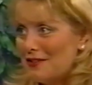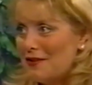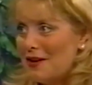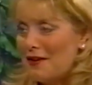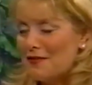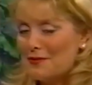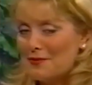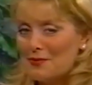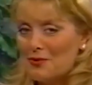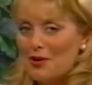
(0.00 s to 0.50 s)
You
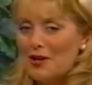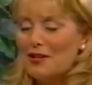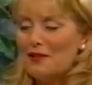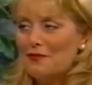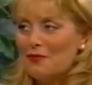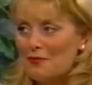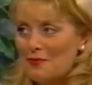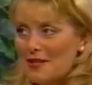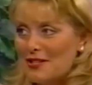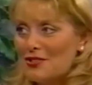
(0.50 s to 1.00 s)
have some great
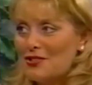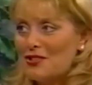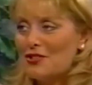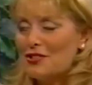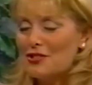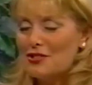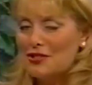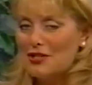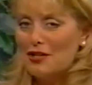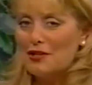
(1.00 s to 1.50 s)
information
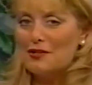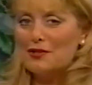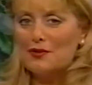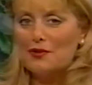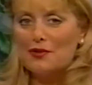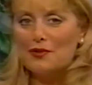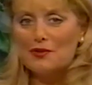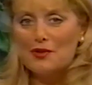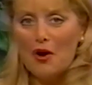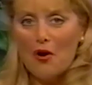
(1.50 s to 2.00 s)
to share. So
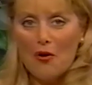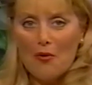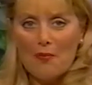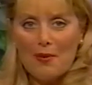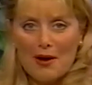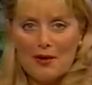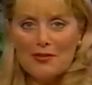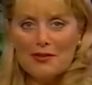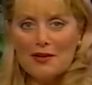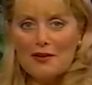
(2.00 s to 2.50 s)
there's
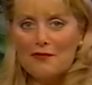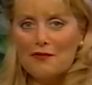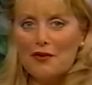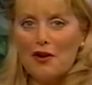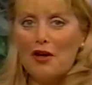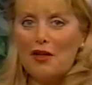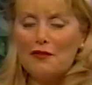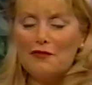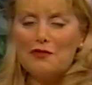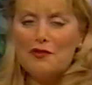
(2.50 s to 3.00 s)
hope out there for
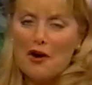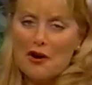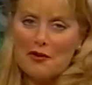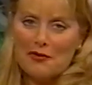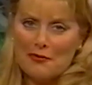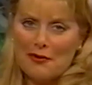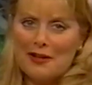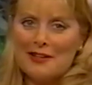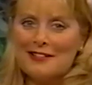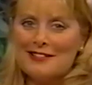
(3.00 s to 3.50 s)
all of you
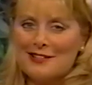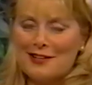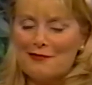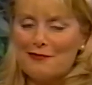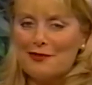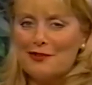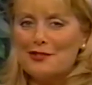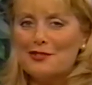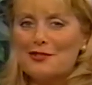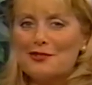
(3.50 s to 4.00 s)
arthritis
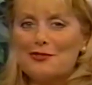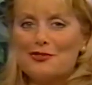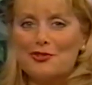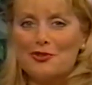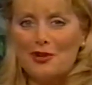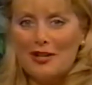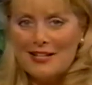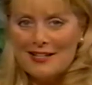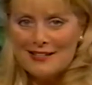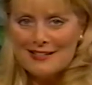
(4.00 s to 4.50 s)
sufferers. So
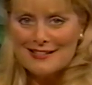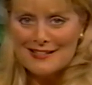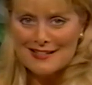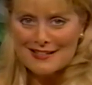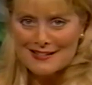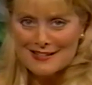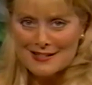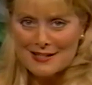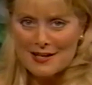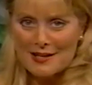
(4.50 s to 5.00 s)
join us
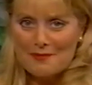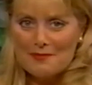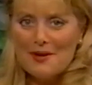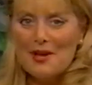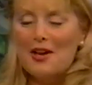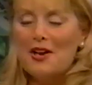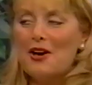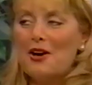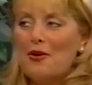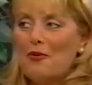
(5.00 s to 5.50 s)
next time.
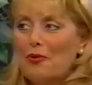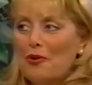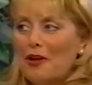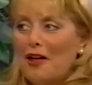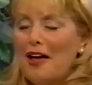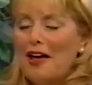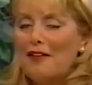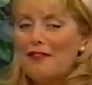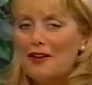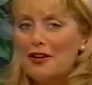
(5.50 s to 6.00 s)
We'll
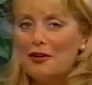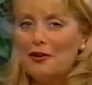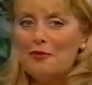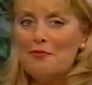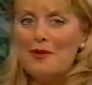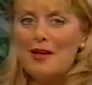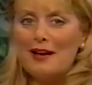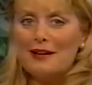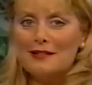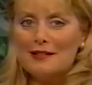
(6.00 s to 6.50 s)
have
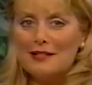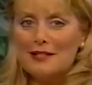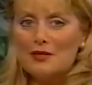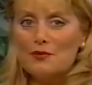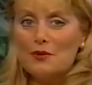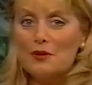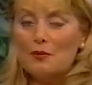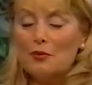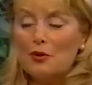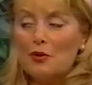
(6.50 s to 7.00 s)
Aaron back
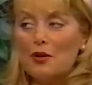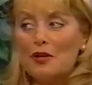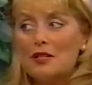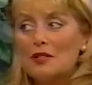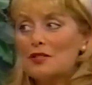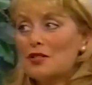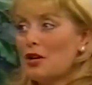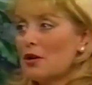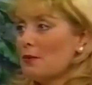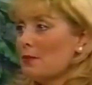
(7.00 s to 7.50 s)
next week. We're
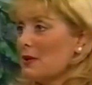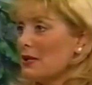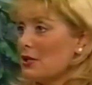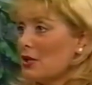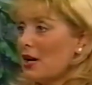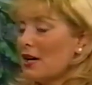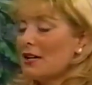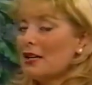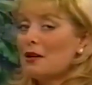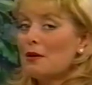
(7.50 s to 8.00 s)
going to be
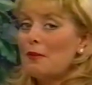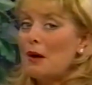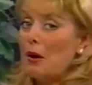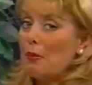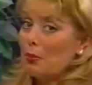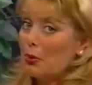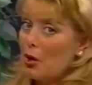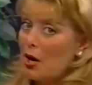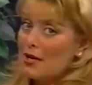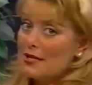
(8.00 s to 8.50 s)
talking
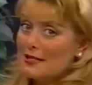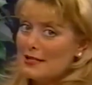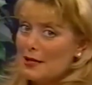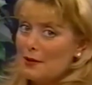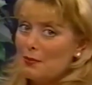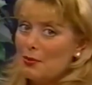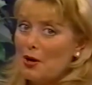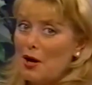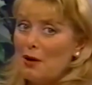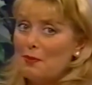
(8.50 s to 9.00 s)
about
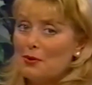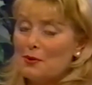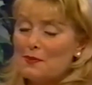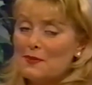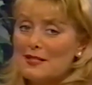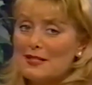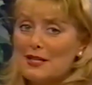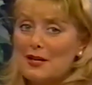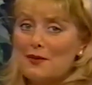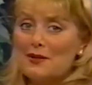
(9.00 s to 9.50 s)
prostate
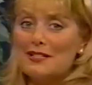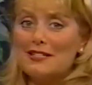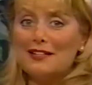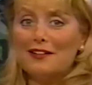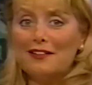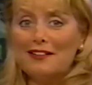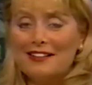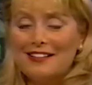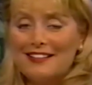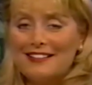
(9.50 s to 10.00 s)
problems. So
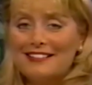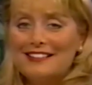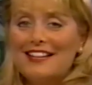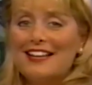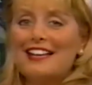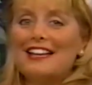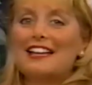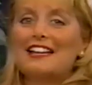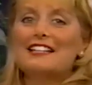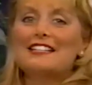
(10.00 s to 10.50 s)
until then,
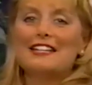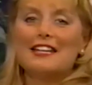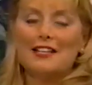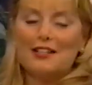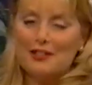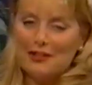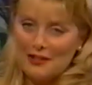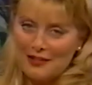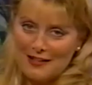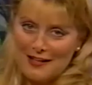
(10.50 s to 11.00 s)

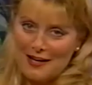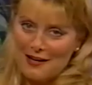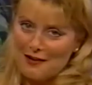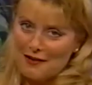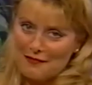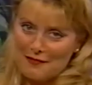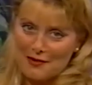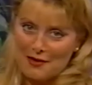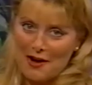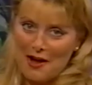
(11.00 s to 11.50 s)
take good
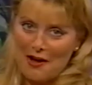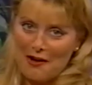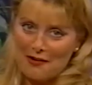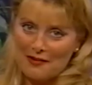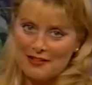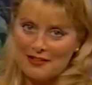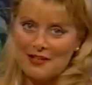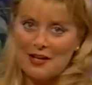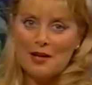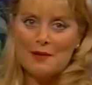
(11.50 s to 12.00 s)
care of your
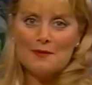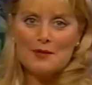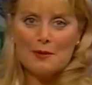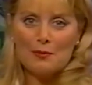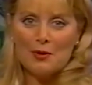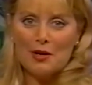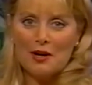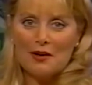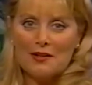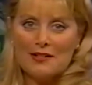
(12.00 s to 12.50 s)
health. And I'm
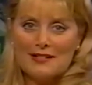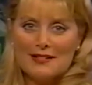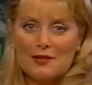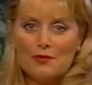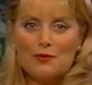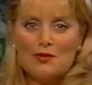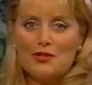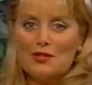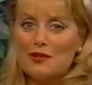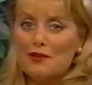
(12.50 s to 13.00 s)
Deborah
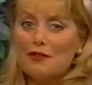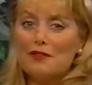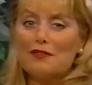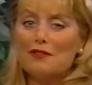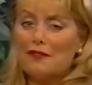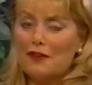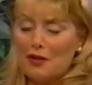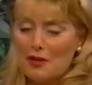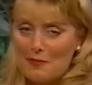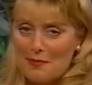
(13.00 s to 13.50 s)
Arneson, wishing you
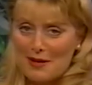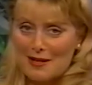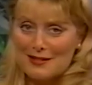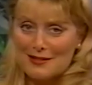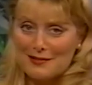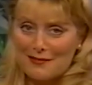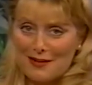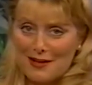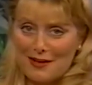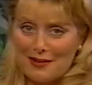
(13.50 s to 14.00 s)
the very
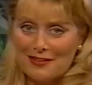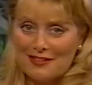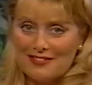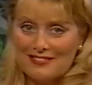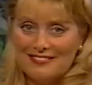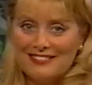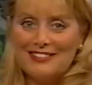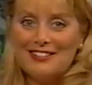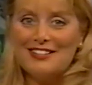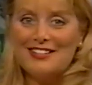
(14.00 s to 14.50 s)
best of health.
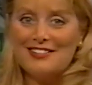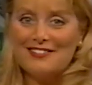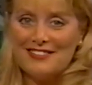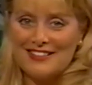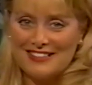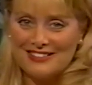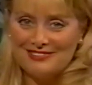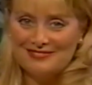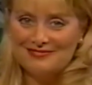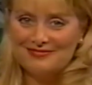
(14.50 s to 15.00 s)
Good
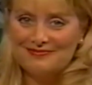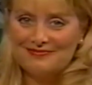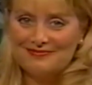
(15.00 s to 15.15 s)
evening.